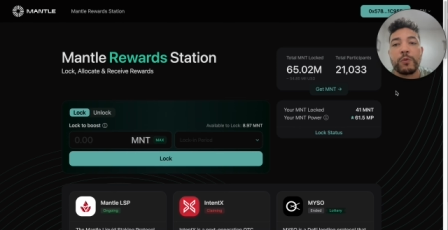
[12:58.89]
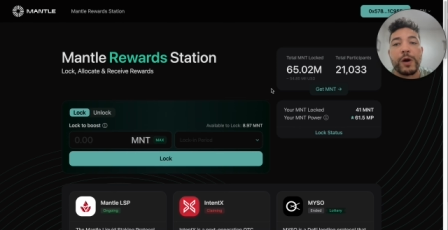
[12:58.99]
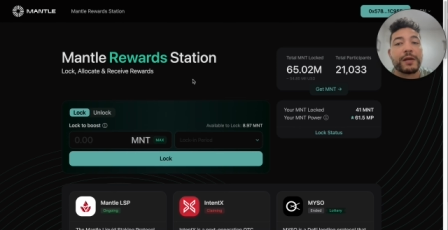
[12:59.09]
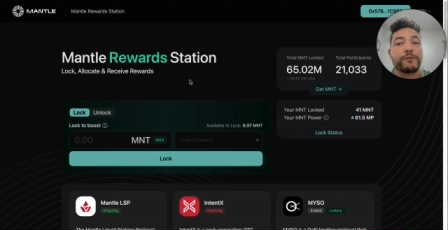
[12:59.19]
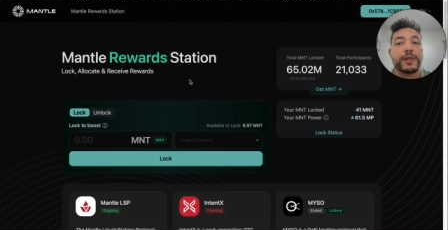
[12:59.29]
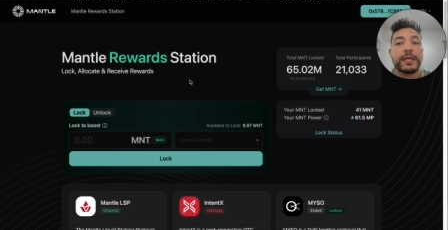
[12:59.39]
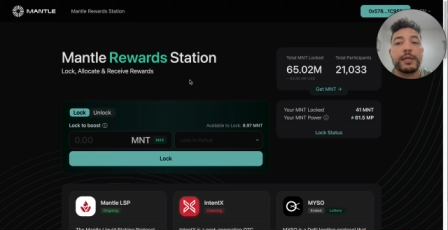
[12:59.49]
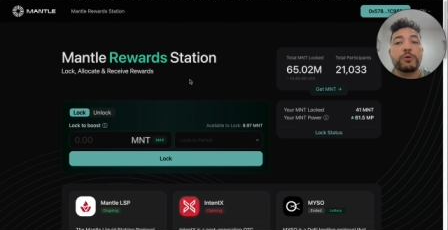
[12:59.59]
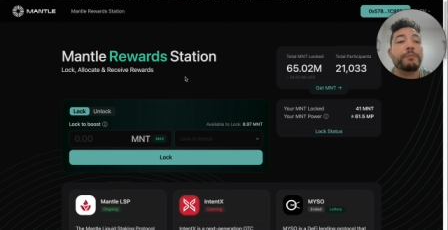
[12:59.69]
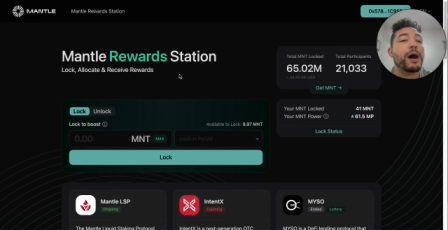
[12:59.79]
whatever the,
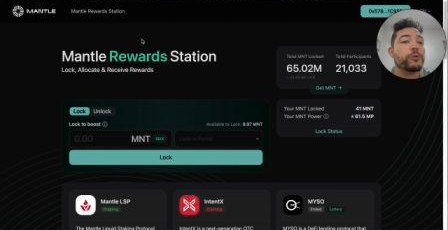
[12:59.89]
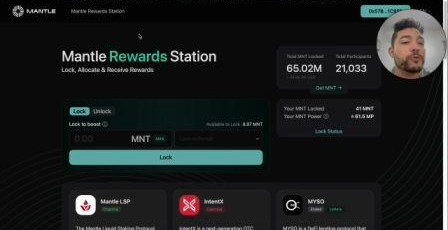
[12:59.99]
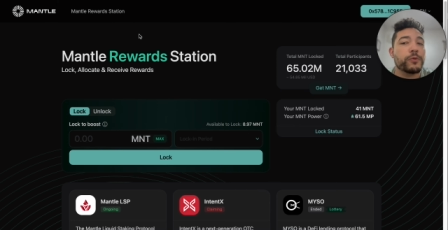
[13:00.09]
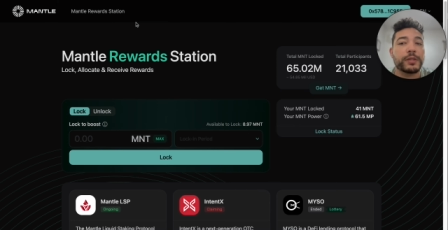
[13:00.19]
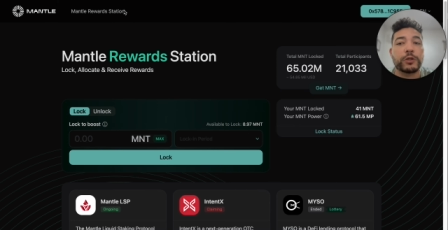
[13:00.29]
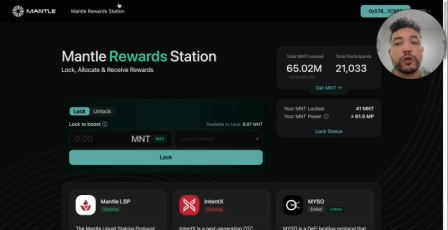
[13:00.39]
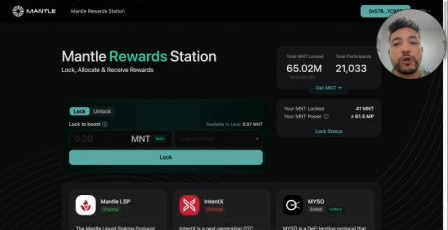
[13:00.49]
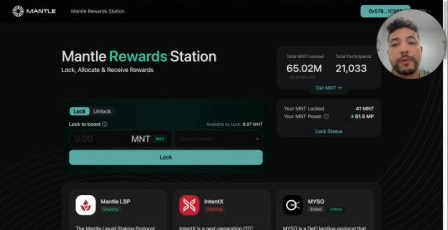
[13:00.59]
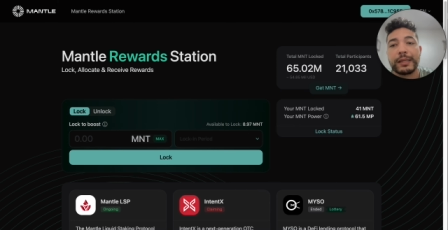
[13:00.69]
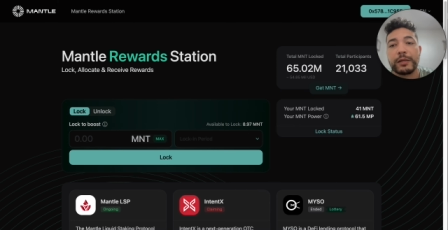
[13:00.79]
the powder that you're currently